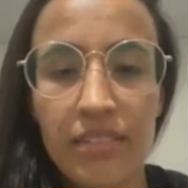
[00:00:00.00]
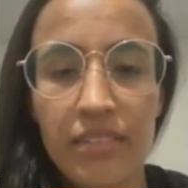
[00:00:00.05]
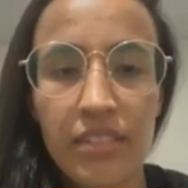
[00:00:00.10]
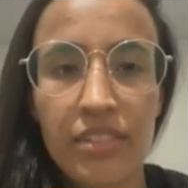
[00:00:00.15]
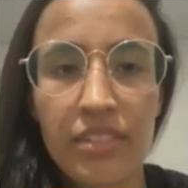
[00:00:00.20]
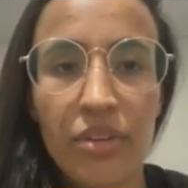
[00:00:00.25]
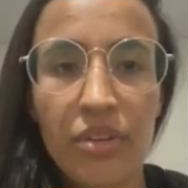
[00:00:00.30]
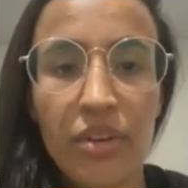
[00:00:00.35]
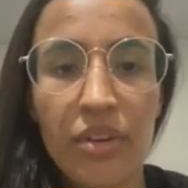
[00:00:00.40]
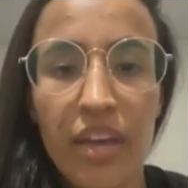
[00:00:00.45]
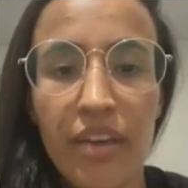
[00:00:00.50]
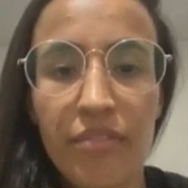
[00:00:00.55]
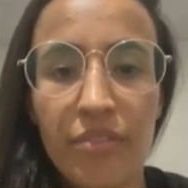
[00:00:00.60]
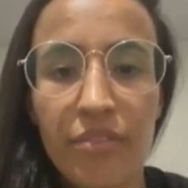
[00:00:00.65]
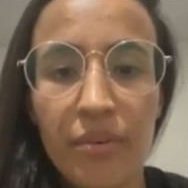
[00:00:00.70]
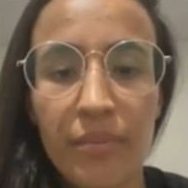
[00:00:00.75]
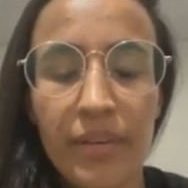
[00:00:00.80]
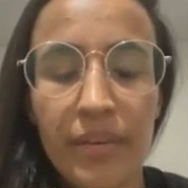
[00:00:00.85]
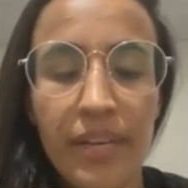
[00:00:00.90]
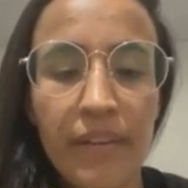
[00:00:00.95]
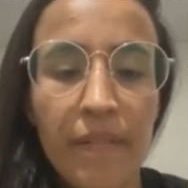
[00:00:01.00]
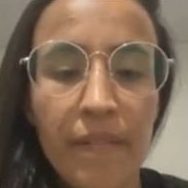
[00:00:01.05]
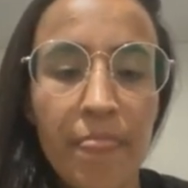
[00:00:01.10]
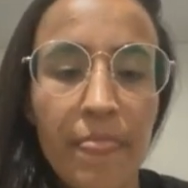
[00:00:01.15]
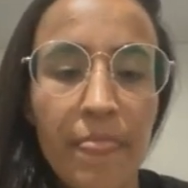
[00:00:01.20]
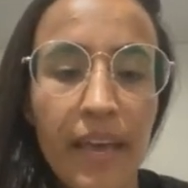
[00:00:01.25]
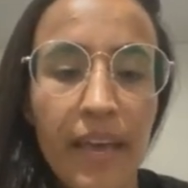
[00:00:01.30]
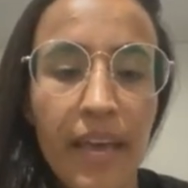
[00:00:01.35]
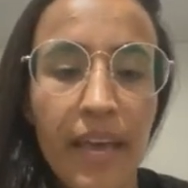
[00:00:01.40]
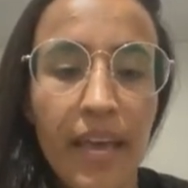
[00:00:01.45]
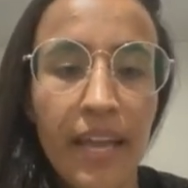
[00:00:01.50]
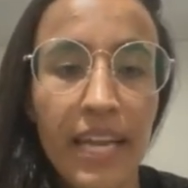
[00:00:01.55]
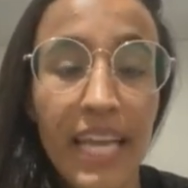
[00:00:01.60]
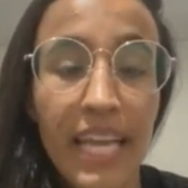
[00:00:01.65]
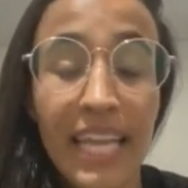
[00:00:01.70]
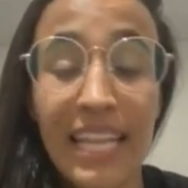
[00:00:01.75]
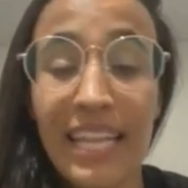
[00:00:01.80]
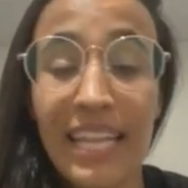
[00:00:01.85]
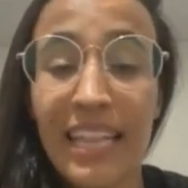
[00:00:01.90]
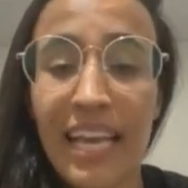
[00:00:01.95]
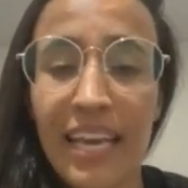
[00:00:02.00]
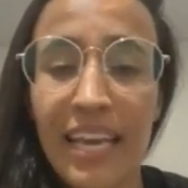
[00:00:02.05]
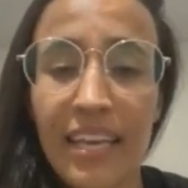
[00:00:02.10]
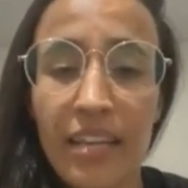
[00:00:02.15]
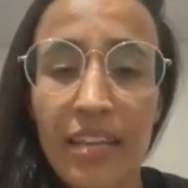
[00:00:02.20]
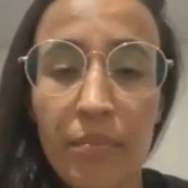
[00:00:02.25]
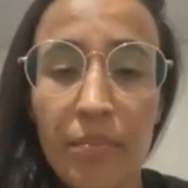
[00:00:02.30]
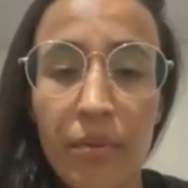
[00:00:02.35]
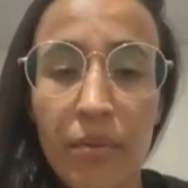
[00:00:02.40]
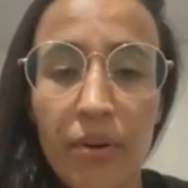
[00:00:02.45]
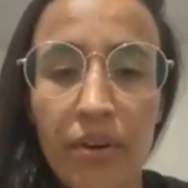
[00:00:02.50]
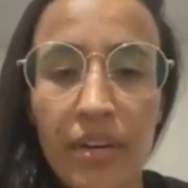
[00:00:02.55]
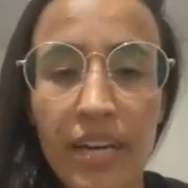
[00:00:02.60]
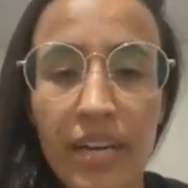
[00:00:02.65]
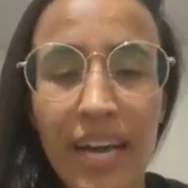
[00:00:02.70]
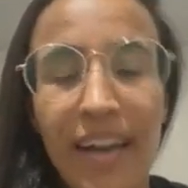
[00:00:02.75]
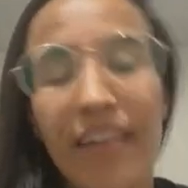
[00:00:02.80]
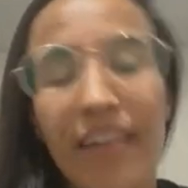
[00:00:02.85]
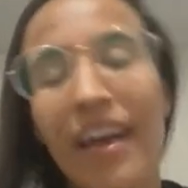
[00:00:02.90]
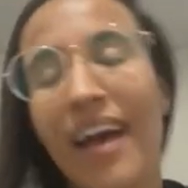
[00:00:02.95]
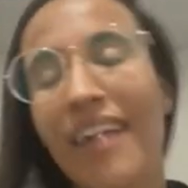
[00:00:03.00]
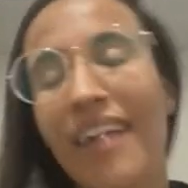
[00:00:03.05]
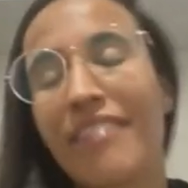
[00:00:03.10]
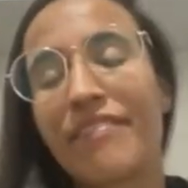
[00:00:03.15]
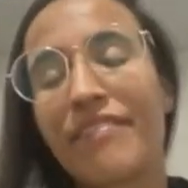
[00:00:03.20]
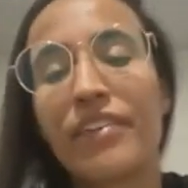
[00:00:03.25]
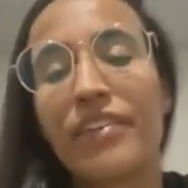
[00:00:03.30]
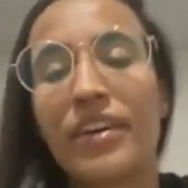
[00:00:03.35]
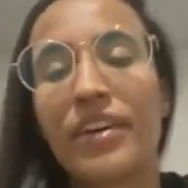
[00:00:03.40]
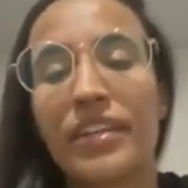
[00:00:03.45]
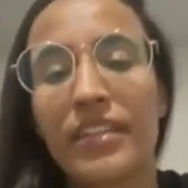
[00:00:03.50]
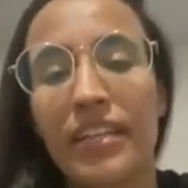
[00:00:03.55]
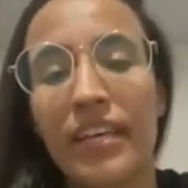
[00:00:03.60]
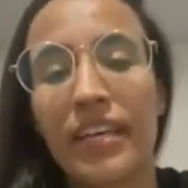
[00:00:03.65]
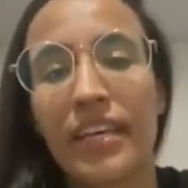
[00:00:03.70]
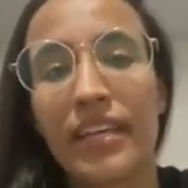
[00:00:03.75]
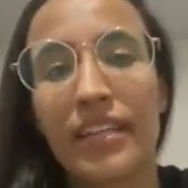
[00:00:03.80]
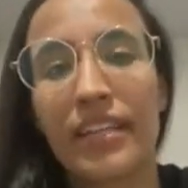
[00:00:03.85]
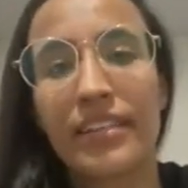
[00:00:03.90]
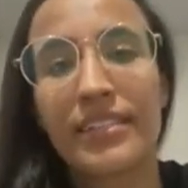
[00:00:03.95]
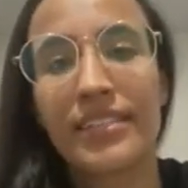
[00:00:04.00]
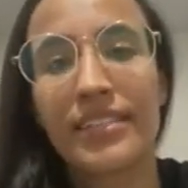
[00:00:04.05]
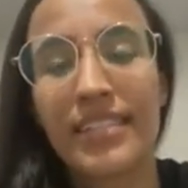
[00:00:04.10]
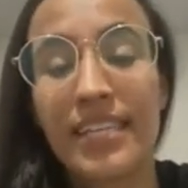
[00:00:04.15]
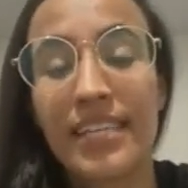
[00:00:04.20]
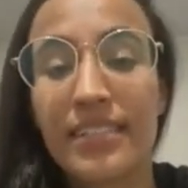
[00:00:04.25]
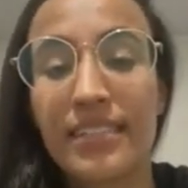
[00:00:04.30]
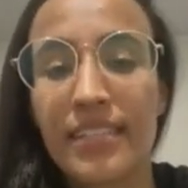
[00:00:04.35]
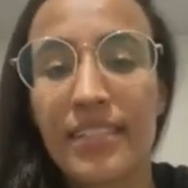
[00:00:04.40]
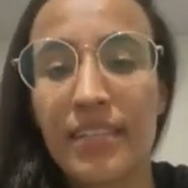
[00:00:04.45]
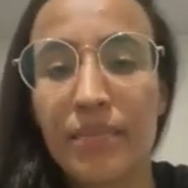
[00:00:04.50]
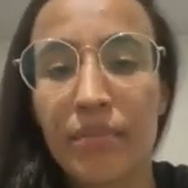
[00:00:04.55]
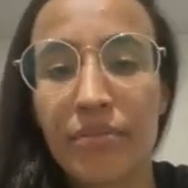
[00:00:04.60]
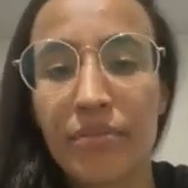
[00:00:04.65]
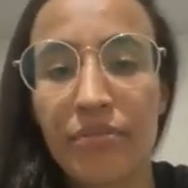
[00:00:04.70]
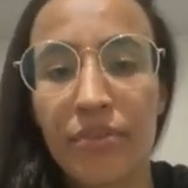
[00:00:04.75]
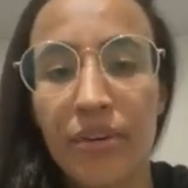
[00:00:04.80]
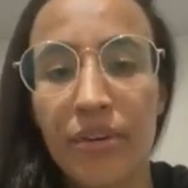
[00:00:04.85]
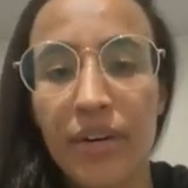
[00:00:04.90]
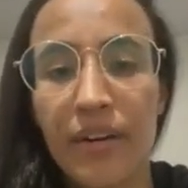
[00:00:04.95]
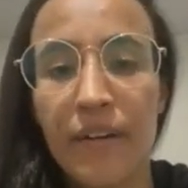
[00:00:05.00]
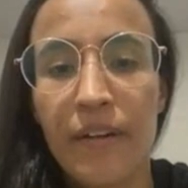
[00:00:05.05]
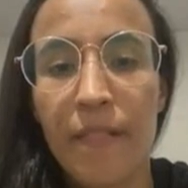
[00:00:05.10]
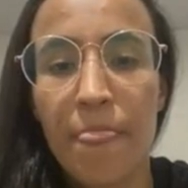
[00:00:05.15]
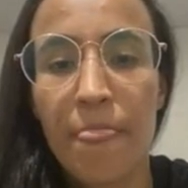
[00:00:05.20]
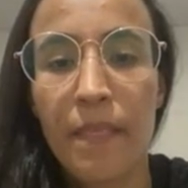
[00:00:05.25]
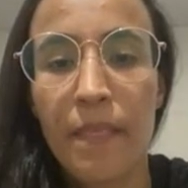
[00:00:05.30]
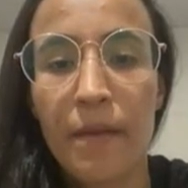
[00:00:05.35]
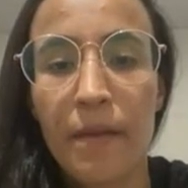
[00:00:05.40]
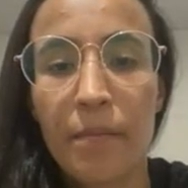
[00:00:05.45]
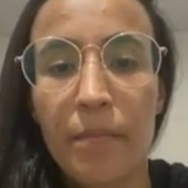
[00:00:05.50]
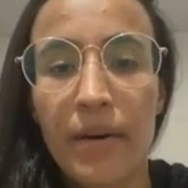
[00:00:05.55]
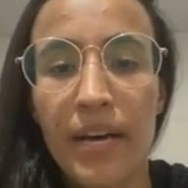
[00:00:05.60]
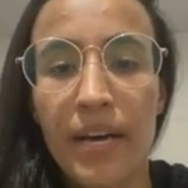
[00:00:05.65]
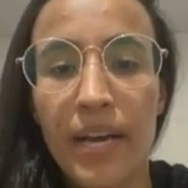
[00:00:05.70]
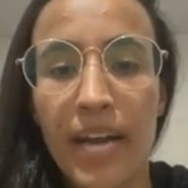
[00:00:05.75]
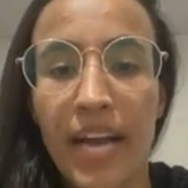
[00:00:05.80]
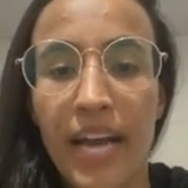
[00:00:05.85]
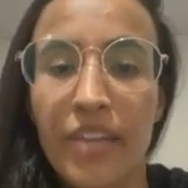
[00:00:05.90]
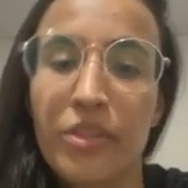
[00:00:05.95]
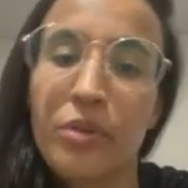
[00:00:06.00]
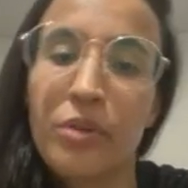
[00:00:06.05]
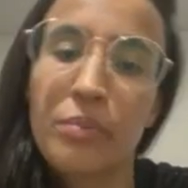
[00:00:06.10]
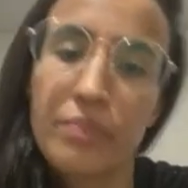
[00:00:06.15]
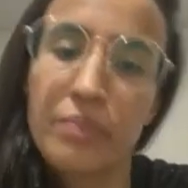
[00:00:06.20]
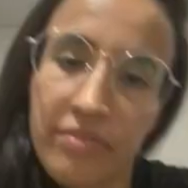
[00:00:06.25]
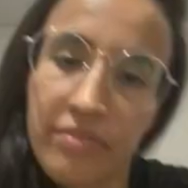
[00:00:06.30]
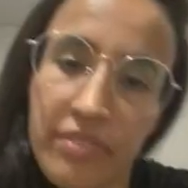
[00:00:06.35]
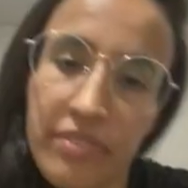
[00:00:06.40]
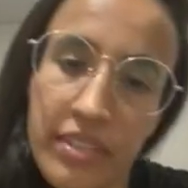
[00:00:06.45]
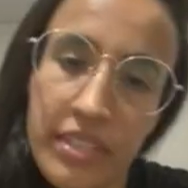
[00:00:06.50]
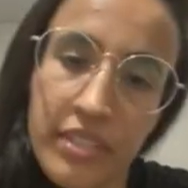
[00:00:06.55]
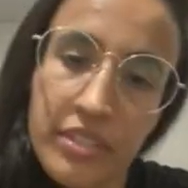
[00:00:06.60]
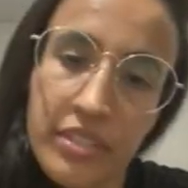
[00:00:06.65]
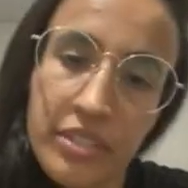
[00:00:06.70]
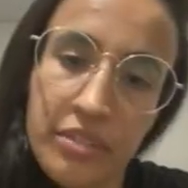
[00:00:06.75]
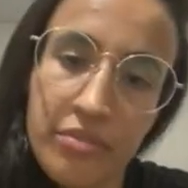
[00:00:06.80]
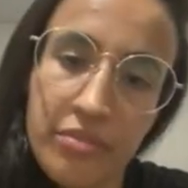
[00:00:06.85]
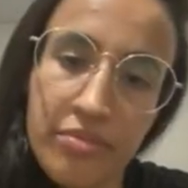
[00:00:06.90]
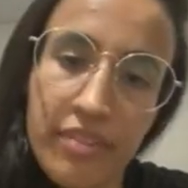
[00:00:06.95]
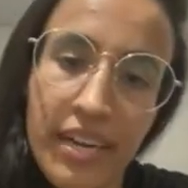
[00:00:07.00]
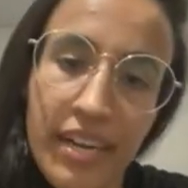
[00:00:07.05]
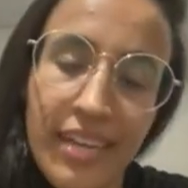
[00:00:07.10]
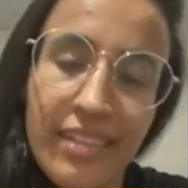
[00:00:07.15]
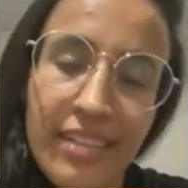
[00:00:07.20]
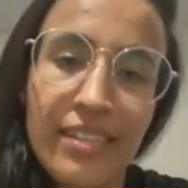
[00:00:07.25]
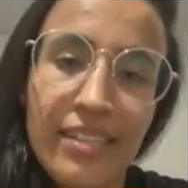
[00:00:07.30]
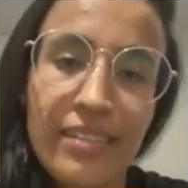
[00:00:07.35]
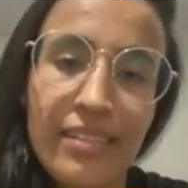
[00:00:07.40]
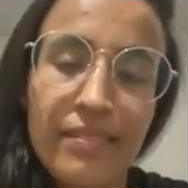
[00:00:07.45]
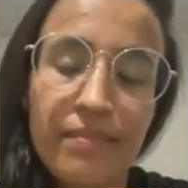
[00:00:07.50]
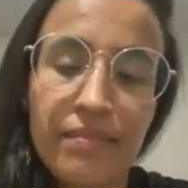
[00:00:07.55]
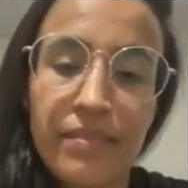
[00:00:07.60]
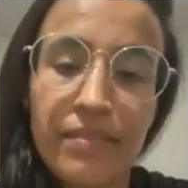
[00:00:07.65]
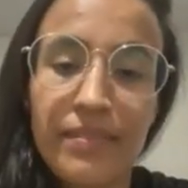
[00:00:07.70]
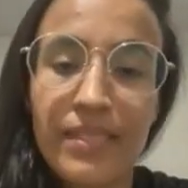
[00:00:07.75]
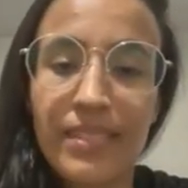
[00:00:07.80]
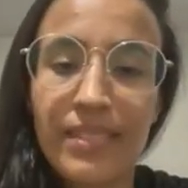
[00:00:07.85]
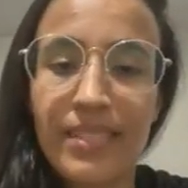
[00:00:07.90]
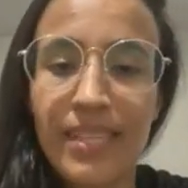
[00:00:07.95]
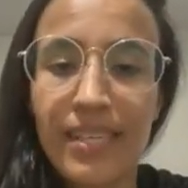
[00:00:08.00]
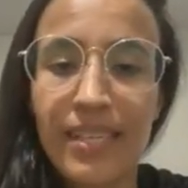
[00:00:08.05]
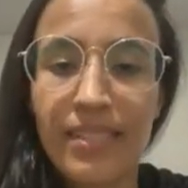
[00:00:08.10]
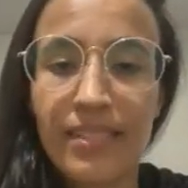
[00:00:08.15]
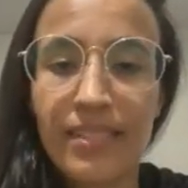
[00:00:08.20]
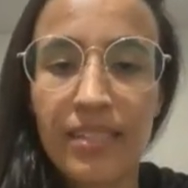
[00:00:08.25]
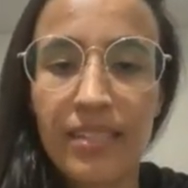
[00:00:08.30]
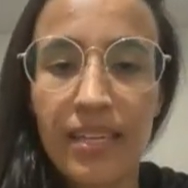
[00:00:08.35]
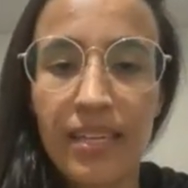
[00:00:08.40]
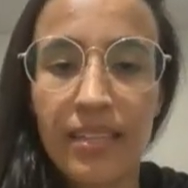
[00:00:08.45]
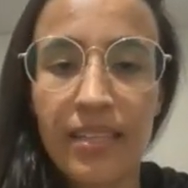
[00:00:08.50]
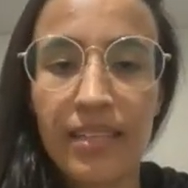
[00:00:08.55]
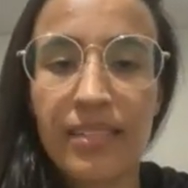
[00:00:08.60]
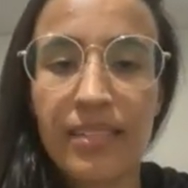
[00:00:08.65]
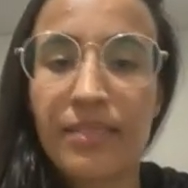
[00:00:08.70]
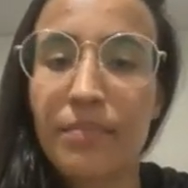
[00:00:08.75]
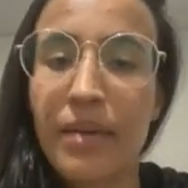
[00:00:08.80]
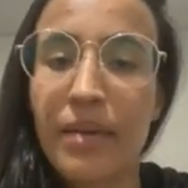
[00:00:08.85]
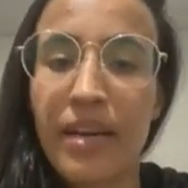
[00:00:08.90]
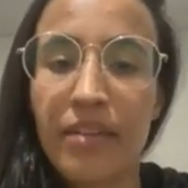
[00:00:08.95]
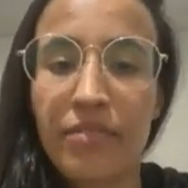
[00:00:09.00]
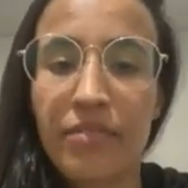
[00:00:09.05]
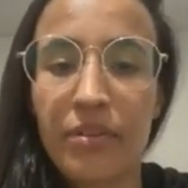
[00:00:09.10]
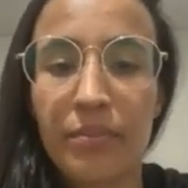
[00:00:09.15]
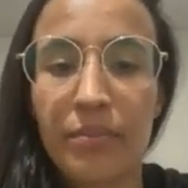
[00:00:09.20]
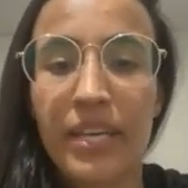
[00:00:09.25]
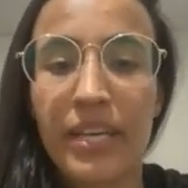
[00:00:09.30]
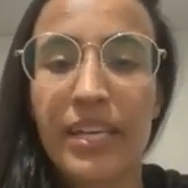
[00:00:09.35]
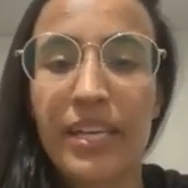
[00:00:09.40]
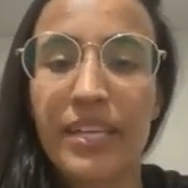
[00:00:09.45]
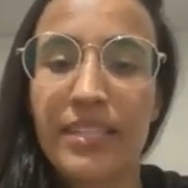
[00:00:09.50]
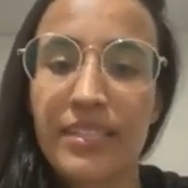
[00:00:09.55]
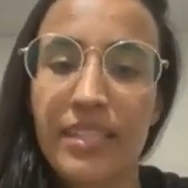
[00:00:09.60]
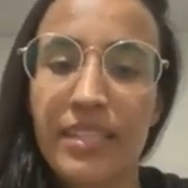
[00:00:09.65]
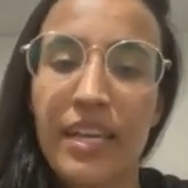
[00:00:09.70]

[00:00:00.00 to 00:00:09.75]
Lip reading: okay for me, and I like it more. I've fought in 60 before, but I do prefer to fight in 56. I think it's better for me because